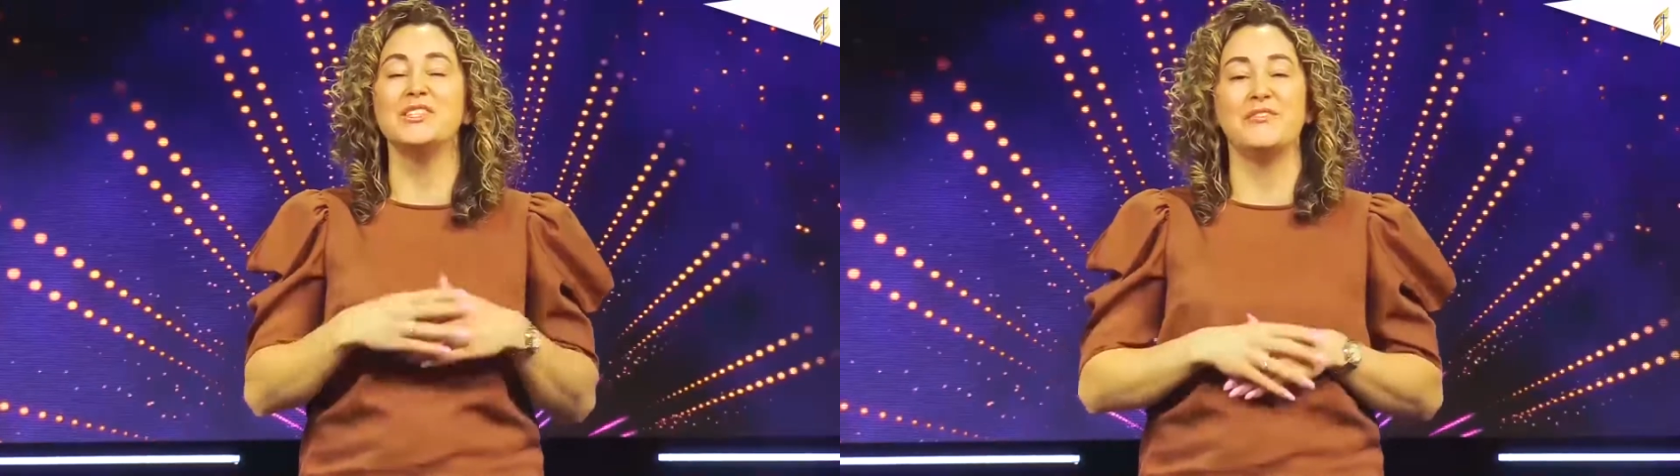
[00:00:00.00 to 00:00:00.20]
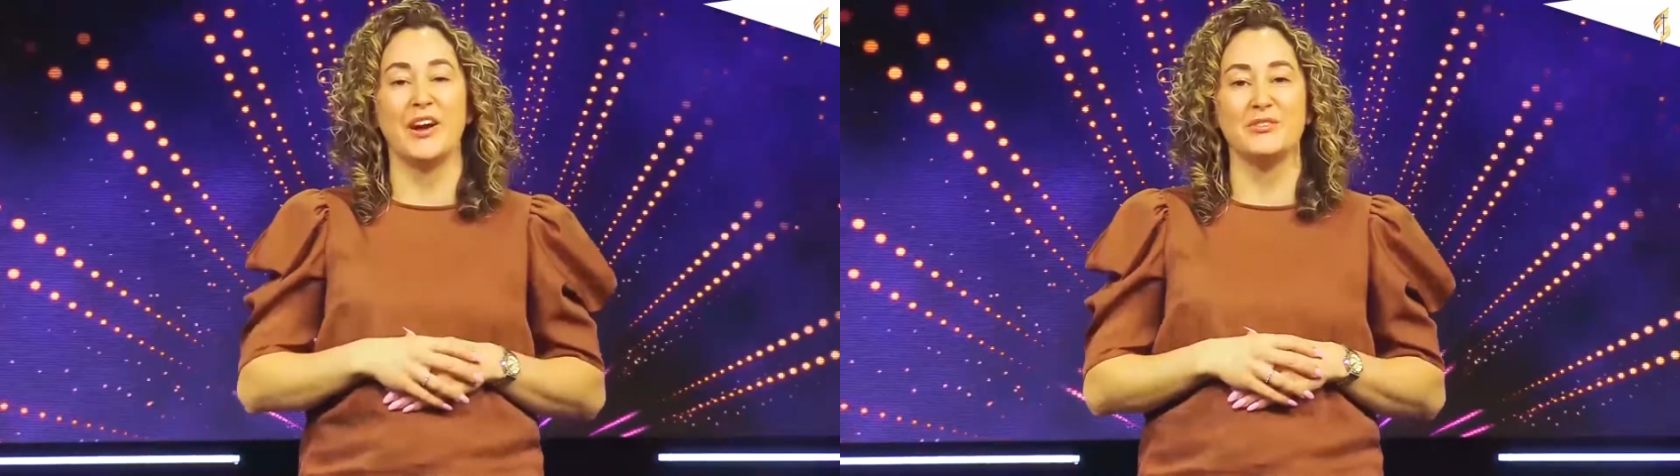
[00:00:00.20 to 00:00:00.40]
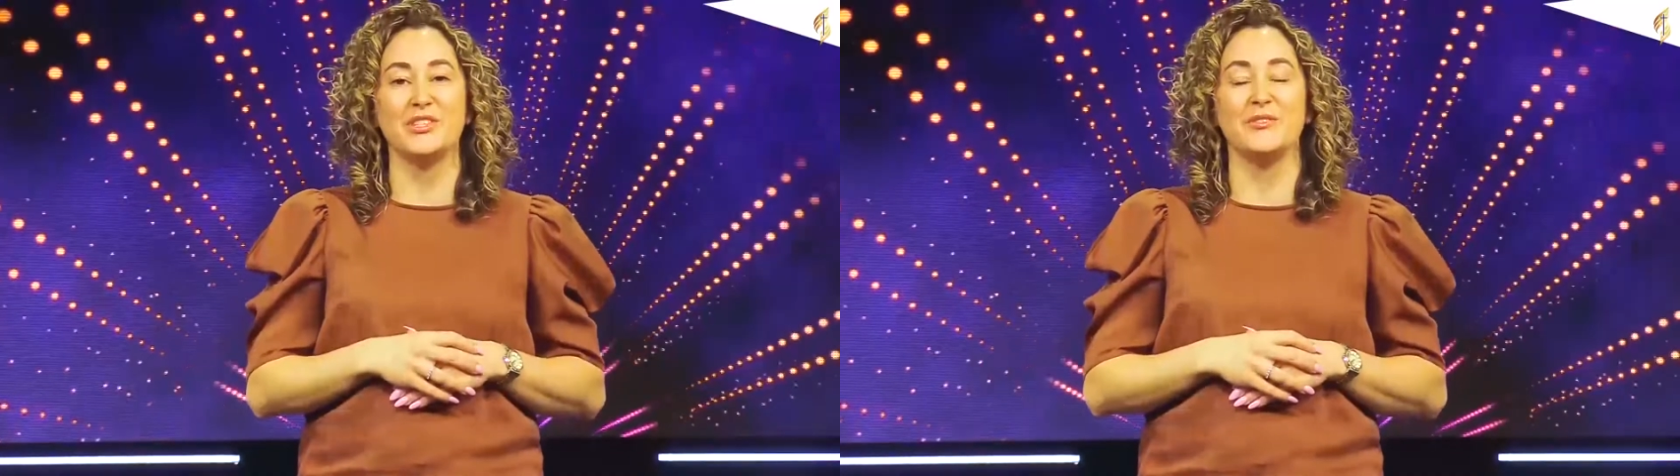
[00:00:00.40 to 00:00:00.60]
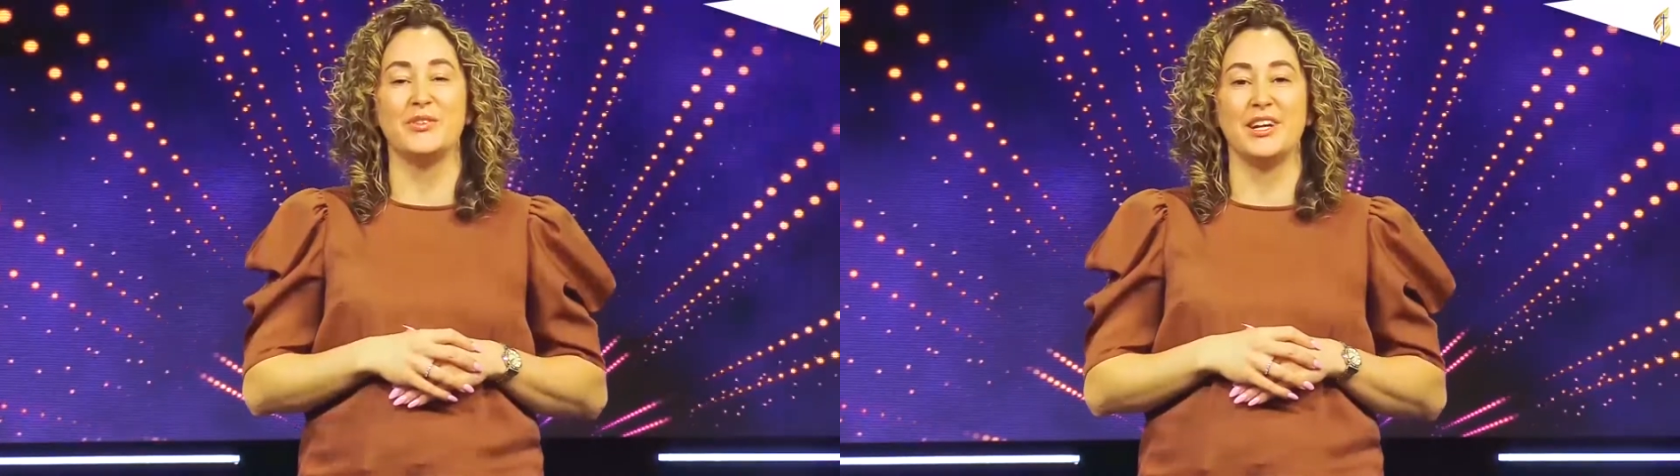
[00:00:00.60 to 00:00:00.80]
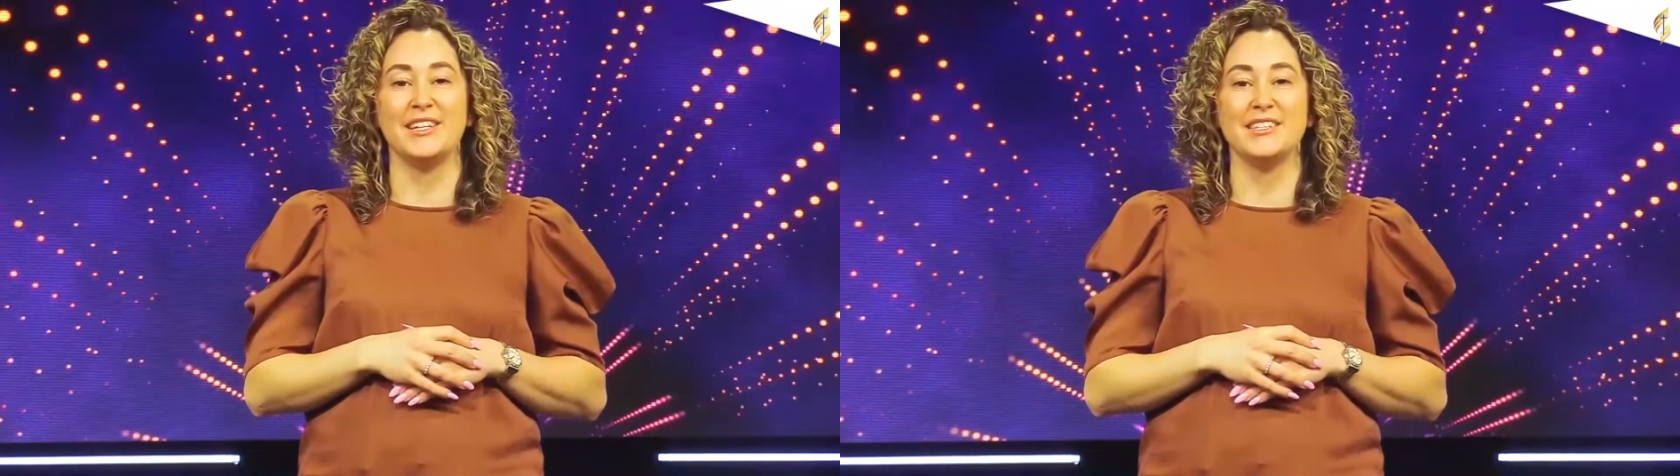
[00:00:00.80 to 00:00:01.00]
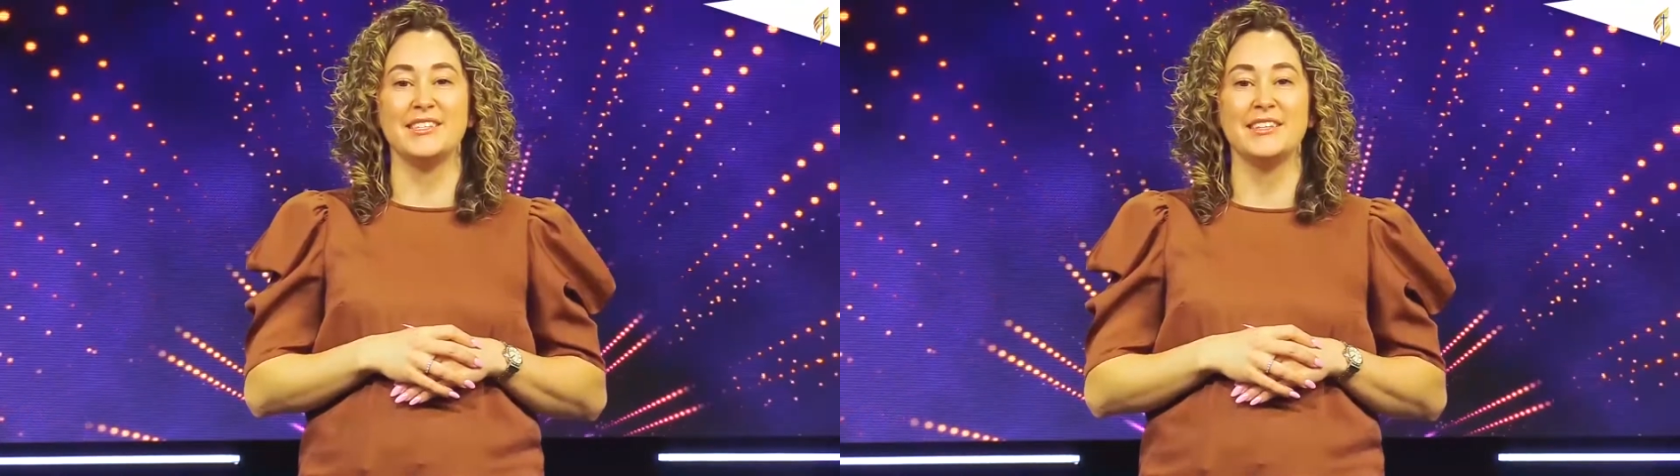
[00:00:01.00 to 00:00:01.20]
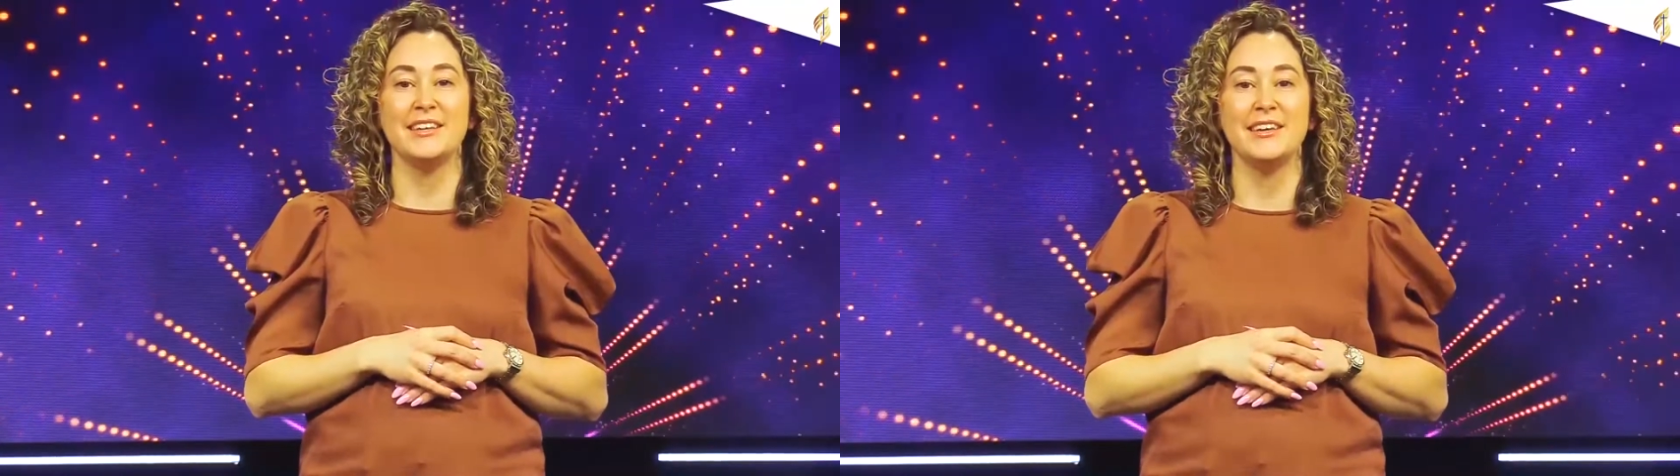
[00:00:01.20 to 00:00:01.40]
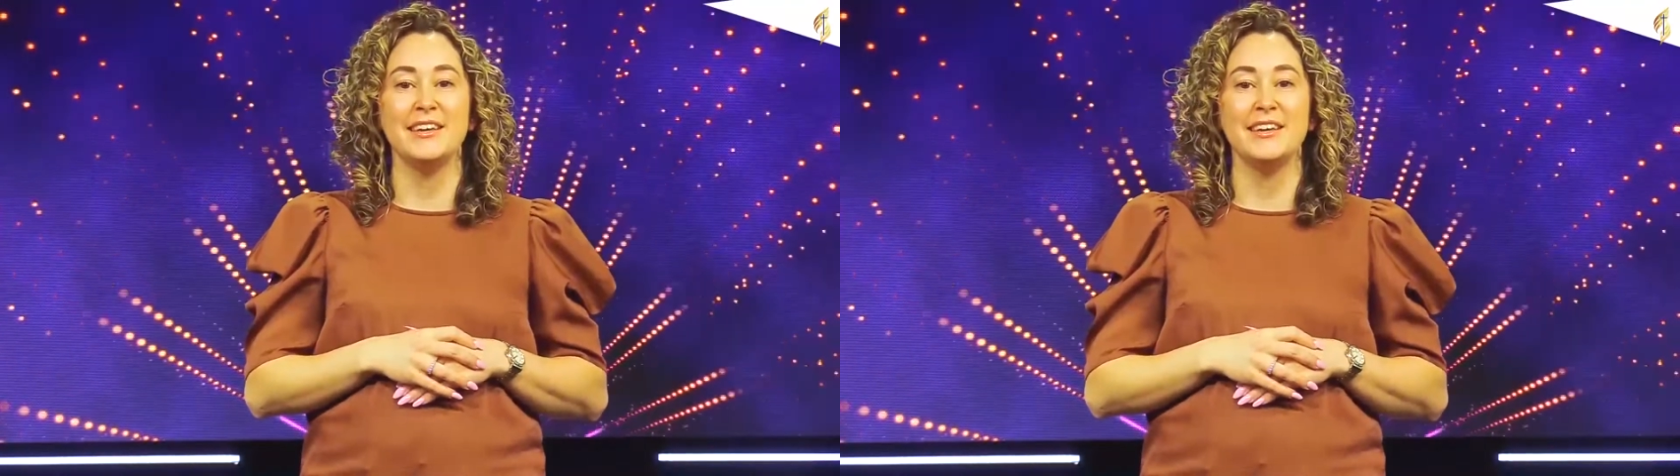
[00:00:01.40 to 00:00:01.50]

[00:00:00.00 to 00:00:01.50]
to Fountain of Grace.